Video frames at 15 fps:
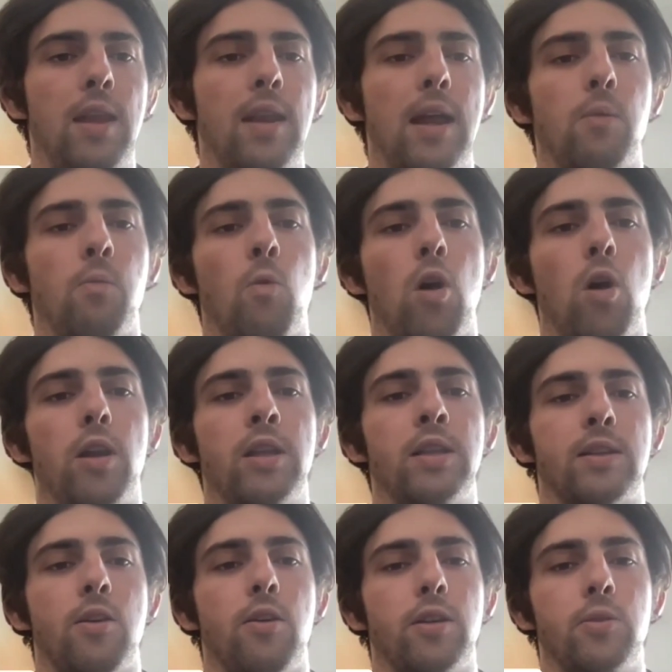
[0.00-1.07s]
Like what is
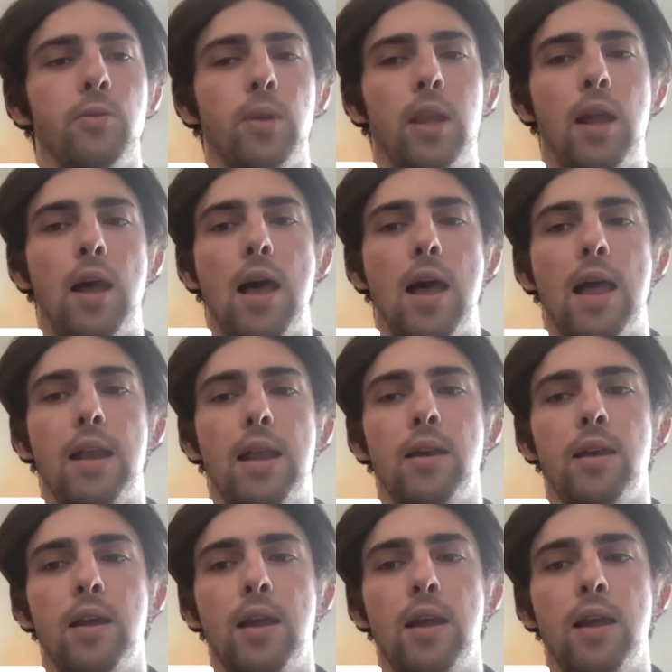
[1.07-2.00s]
going to align